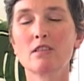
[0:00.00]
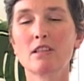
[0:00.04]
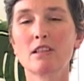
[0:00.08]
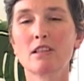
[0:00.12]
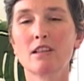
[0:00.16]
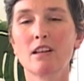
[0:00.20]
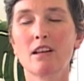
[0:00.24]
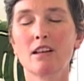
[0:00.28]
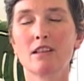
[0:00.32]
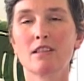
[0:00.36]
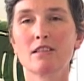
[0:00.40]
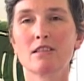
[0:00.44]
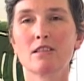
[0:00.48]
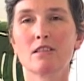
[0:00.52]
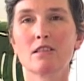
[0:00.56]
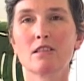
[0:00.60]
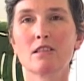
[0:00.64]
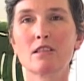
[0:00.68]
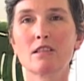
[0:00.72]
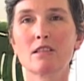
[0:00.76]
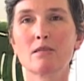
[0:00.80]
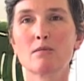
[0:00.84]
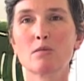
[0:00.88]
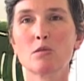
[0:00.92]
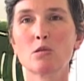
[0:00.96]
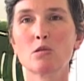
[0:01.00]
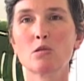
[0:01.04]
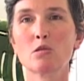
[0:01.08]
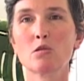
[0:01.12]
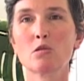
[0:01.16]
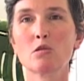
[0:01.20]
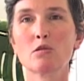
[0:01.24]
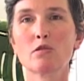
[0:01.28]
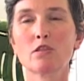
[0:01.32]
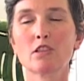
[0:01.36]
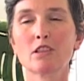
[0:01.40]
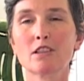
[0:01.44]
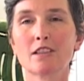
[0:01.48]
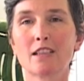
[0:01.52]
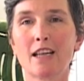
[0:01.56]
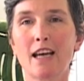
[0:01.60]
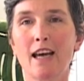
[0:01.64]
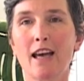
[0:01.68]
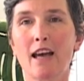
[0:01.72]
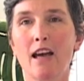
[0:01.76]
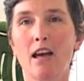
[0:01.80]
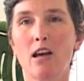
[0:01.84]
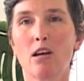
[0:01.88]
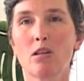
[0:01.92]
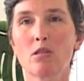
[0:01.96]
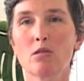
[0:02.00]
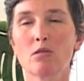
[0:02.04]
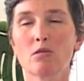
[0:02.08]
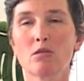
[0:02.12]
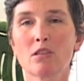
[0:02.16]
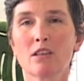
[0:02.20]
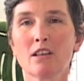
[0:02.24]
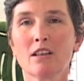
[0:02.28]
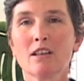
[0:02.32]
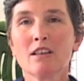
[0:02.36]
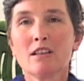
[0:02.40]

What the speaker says: are nice and smooth and down,